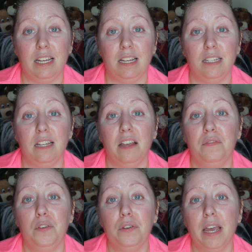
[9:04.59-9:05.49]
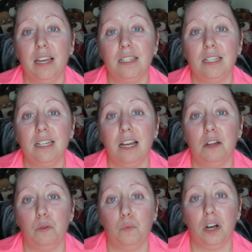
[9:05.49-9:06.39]
is if you can't sit
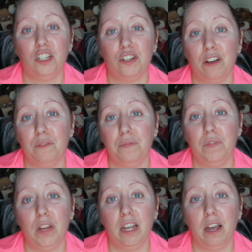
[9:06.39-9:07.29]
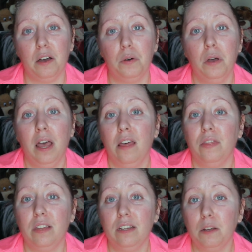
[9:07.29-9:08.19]
down and watch your own video,
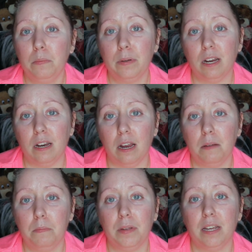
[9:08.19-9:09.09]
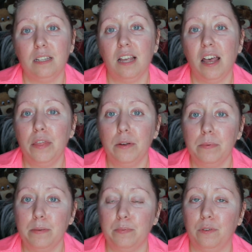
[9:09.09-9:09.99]
then don't put it up because other
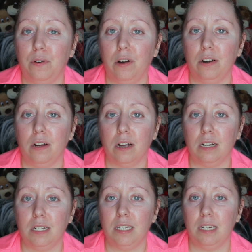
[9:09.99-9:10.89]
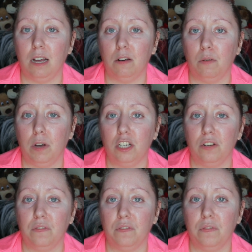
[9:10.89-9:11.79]
people are not going to sit down and watch
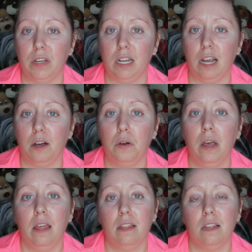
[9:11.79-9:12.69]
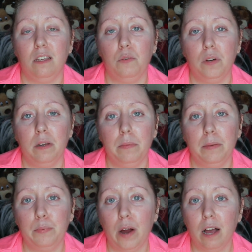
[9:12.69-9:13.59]
your video. You want to
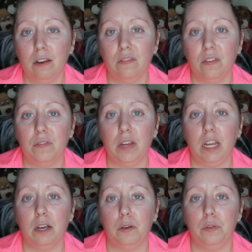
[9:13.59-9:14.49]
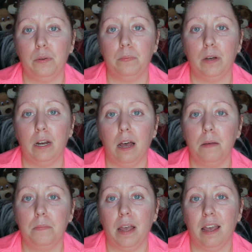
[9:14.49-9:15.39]
be proud of the video you put
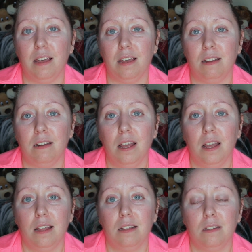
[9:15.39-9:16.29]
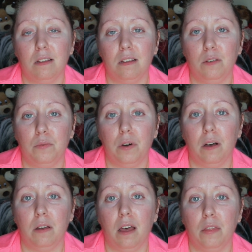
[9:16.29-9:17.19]
up and you
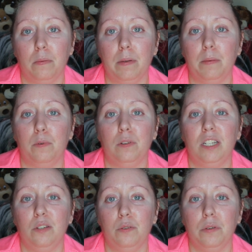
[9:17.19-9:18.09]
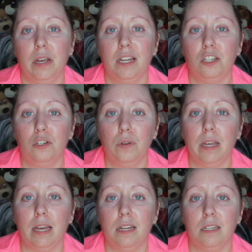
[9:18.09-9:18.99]
want other people to enjoy
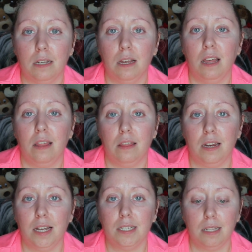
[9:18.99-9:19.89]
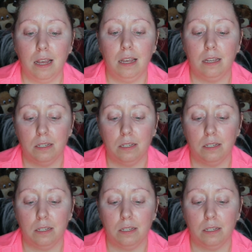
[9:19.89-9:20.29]
it. The next thing